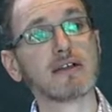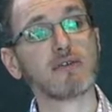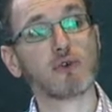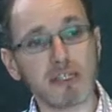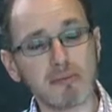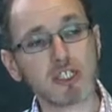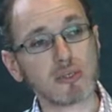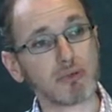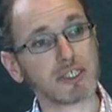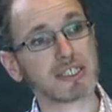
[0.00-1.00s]
for
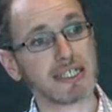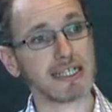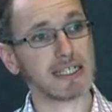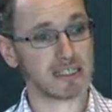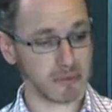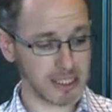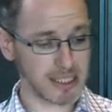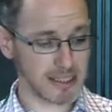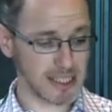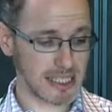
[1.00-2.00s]
imaging prostate cancer, we
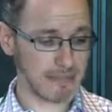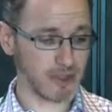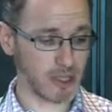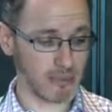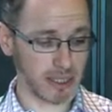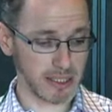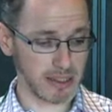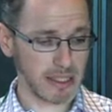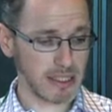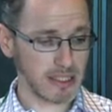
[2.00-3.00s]
see the same phenomenon.